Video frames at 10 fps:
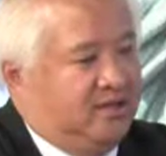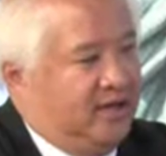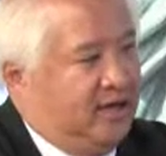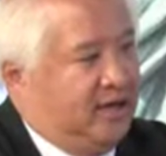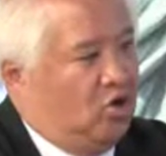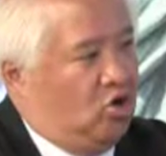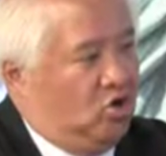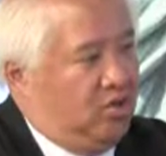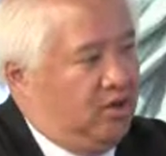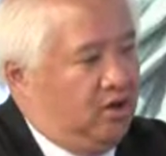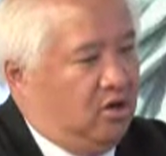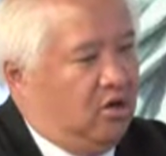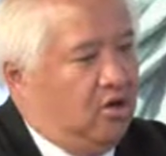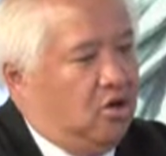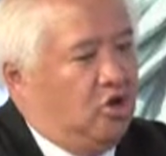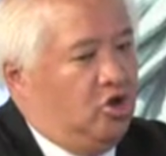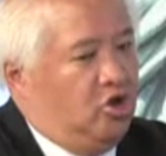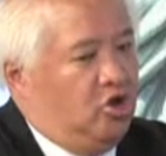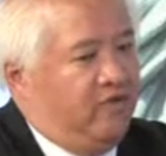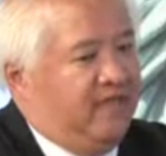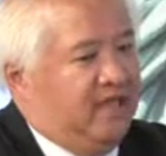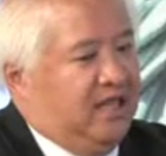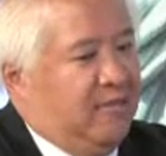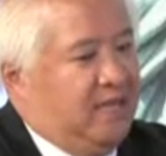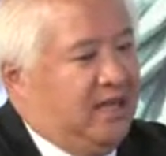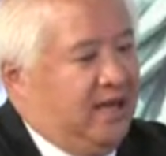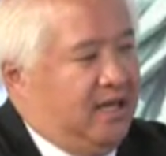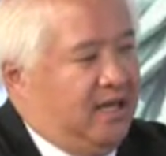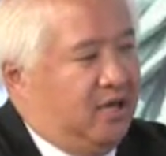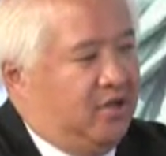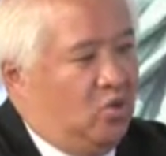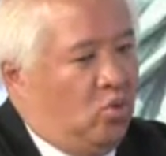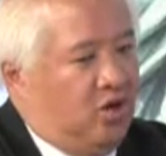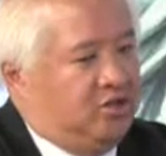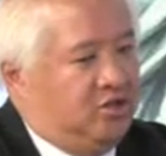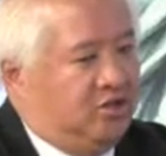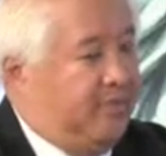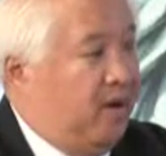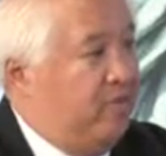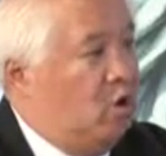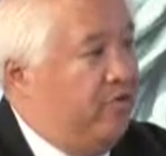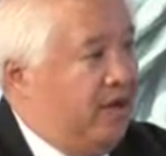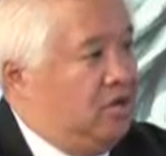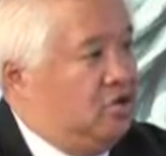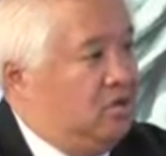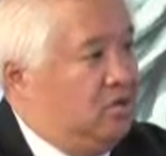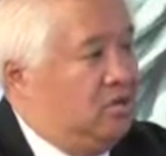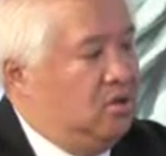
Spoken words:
that letter earlier, you could have eliminated the questions about motivation